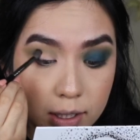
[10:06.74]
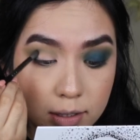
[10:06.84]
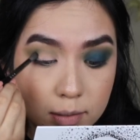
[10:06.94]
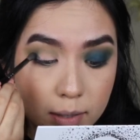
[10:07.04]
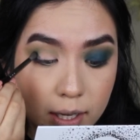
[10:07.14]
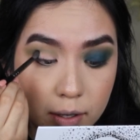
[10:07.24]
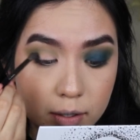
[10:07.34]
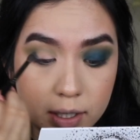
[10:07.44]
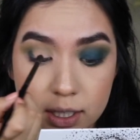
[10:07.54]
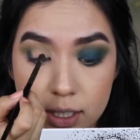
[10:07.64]
putting it into my
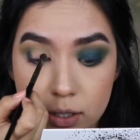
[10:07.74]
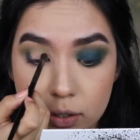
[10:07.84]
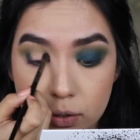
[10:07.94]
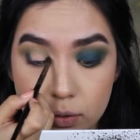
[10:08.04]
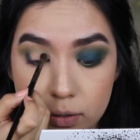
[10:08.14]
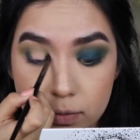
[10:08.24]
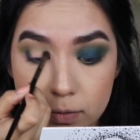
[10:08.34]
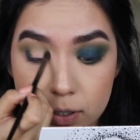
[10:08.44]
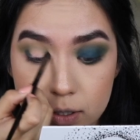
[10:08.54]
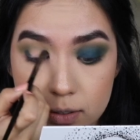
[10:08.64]
outer and inner corner
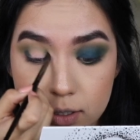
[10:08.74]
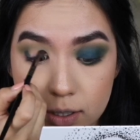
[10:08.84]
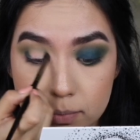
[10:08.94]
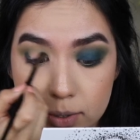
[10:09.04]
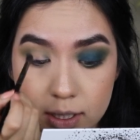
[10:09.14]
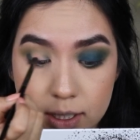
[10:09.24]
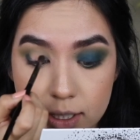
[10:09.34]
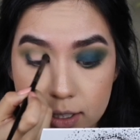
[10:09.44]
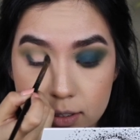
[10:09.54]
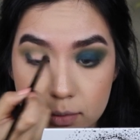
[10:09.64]
first and then blending
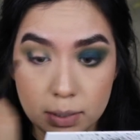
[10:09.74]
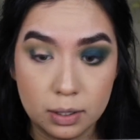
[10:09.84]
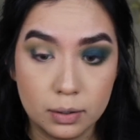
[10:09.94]
it into my